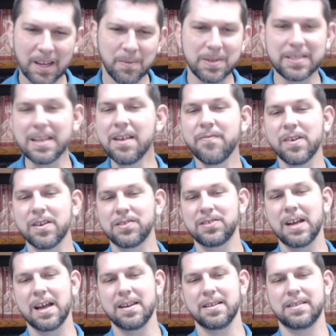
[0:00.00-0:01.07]
We see in verse
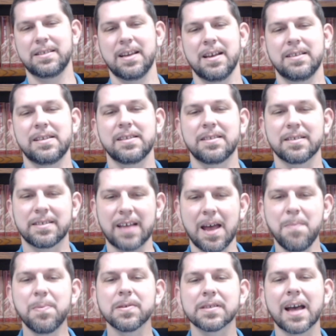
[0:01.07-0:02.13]
9 it says, His
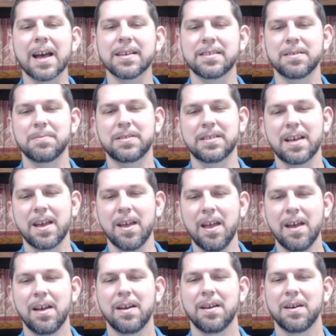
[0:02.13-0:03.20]
disciples asked him, saying,
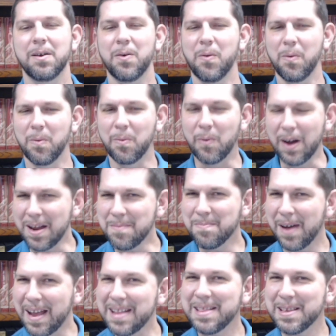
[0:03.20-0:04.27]
what
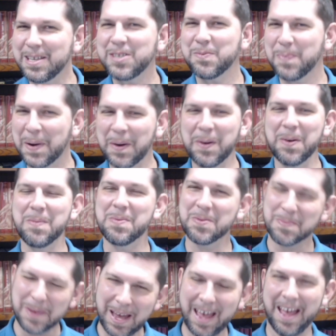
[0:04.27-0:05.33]
might this
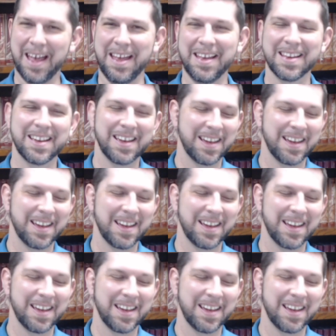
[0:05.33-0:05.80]
parable be?